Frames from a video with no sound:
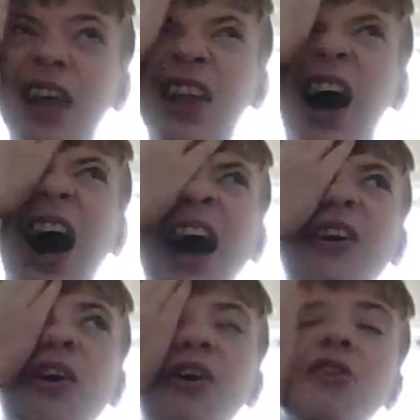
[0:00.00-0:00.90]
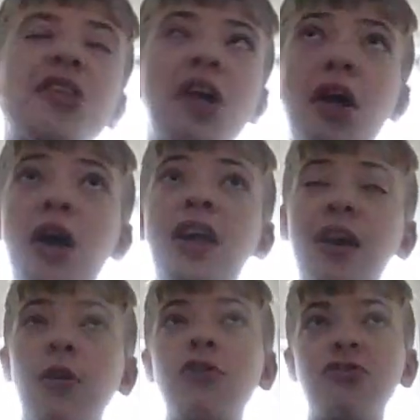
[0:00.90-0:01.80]
IRs,
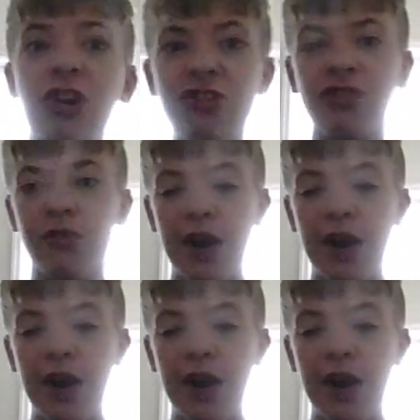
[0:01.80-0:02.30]
the illustration